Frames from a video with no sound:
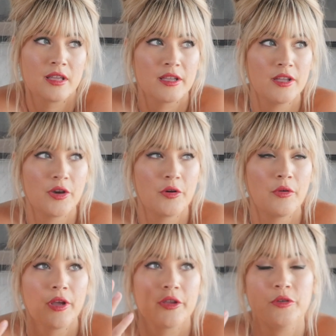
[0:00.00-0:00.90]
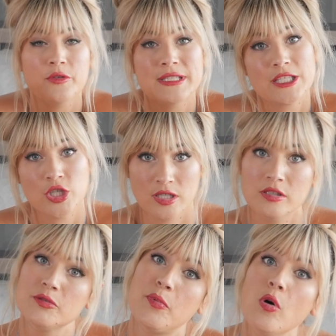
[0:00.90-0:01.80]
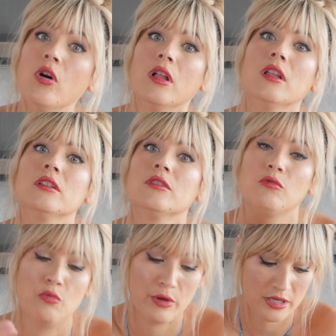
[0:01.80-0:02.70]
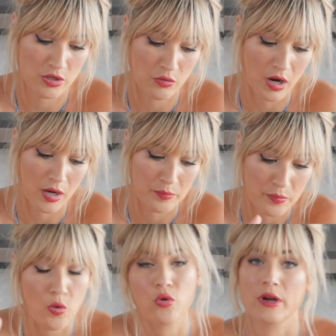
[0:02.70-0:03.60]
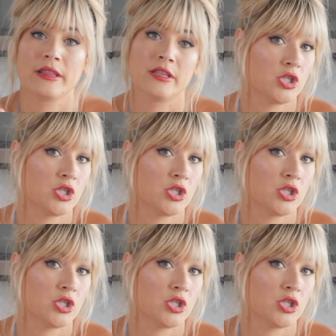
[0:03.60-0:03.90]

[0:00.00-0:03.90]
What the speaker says: you know, use a chilled bowl when you are pouring the